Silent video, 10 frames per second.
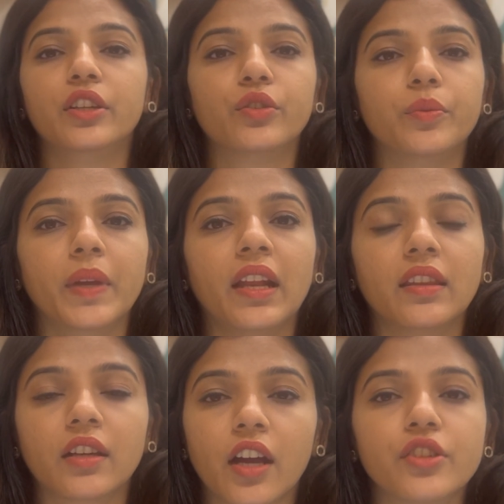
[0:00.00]
it could be
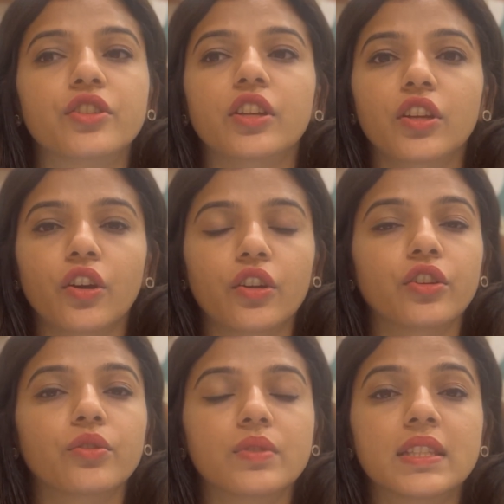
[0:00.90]
another country or a
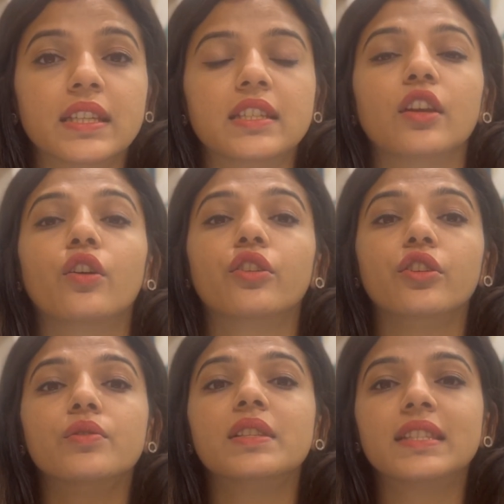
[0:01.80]
new city or a
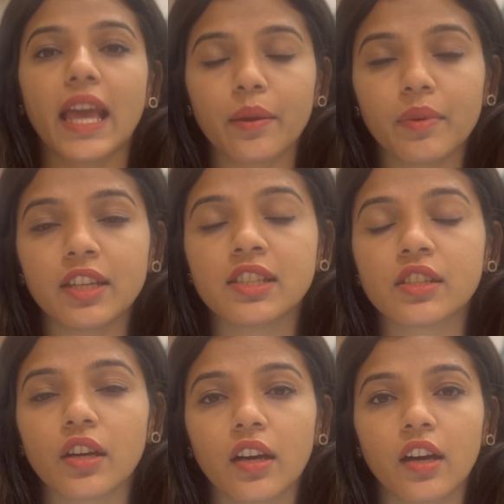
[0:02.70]
new
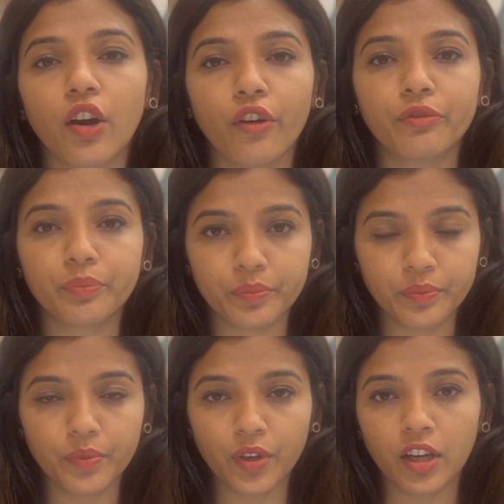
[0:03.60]
segment of
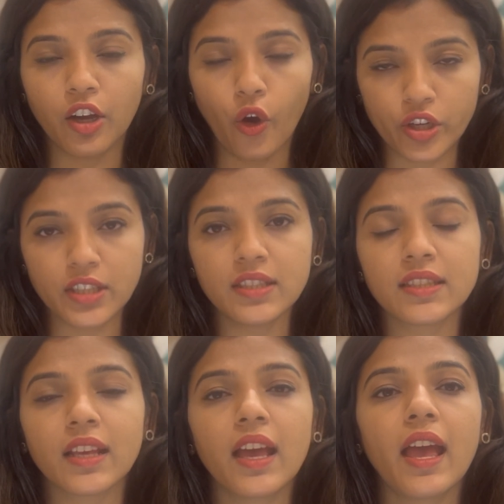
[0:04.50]
audience,